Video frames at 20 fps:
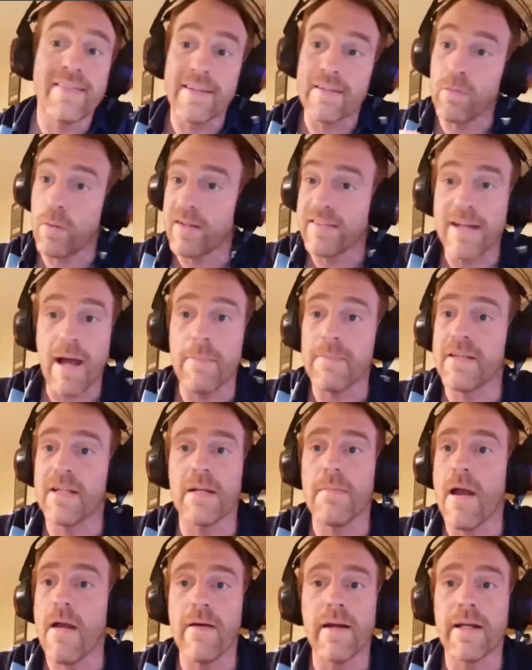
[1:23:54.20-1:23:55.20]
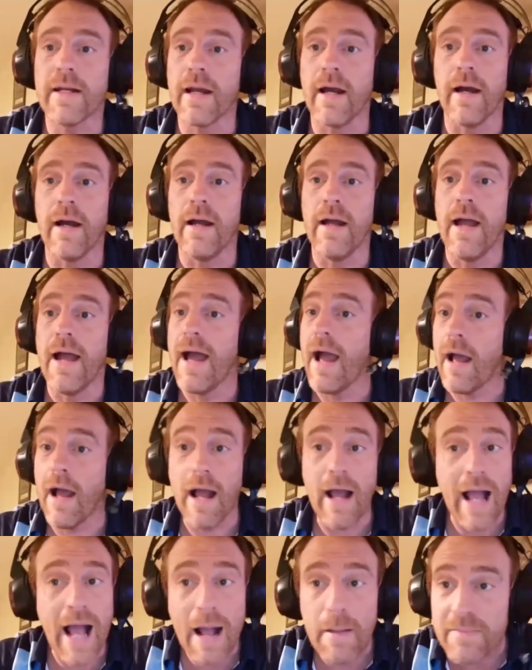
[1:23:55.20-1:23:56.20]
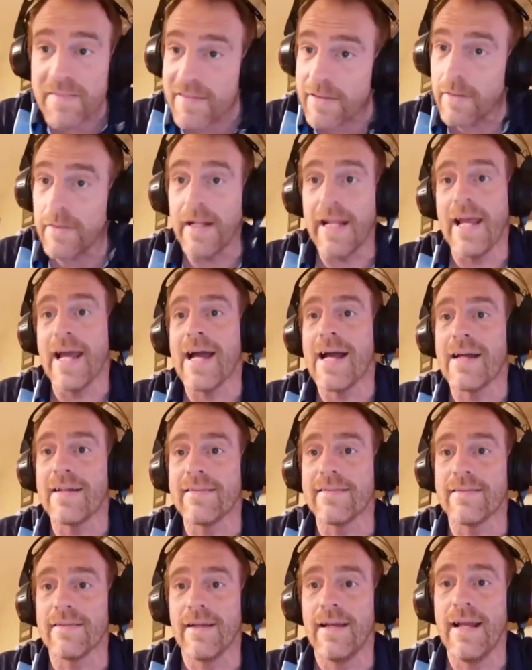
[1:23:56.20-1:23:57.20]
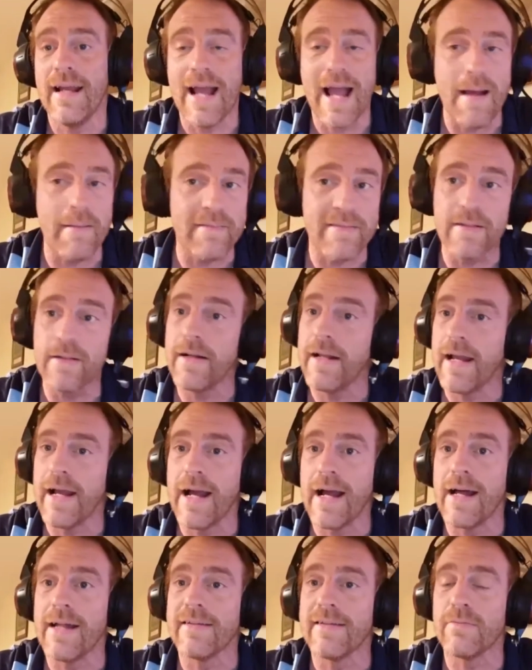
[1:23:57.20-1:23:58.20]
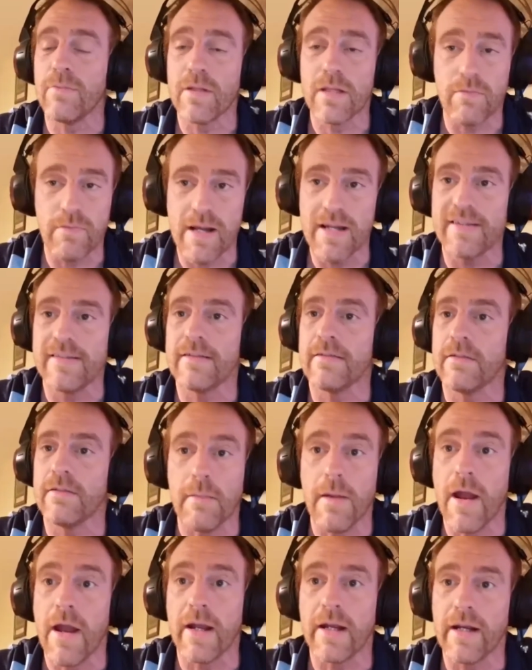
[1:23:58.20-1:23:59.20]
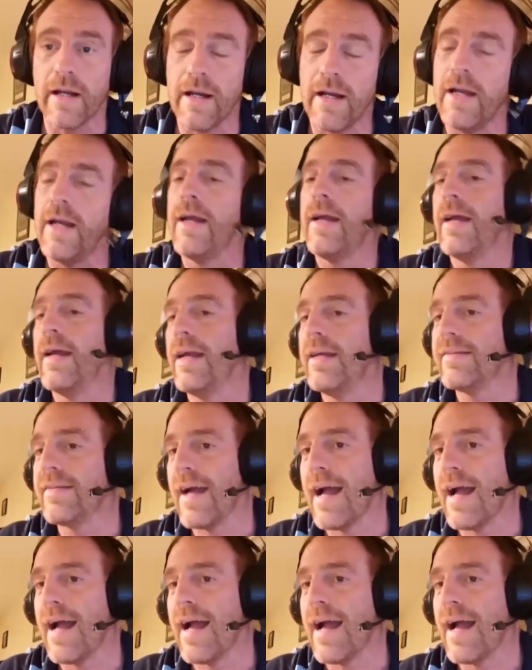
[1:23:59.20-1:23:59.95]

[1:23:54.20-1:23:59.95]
This is what's happened in America. It absolutely has. With the racism in America, it's